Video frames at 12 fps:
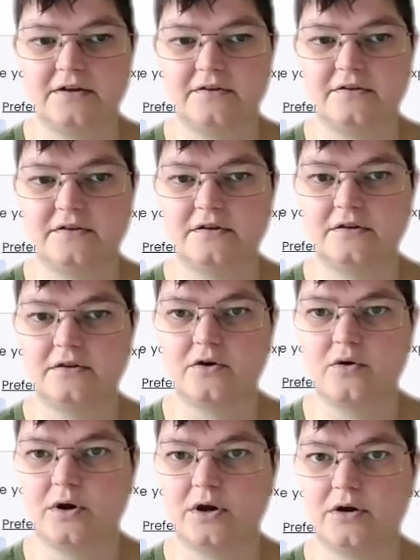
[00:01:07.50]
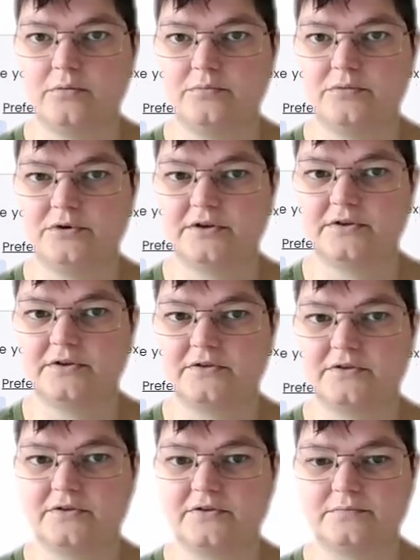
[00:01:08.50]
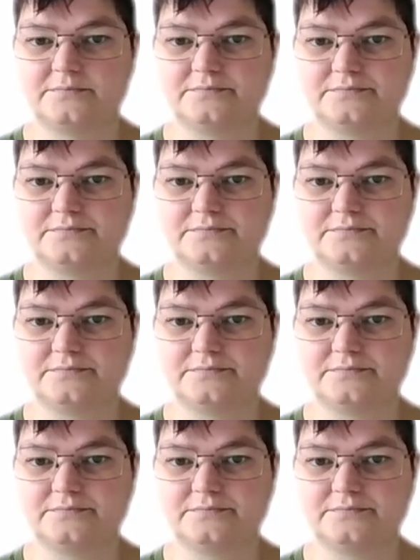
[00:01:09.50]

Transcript: at the core notebooks,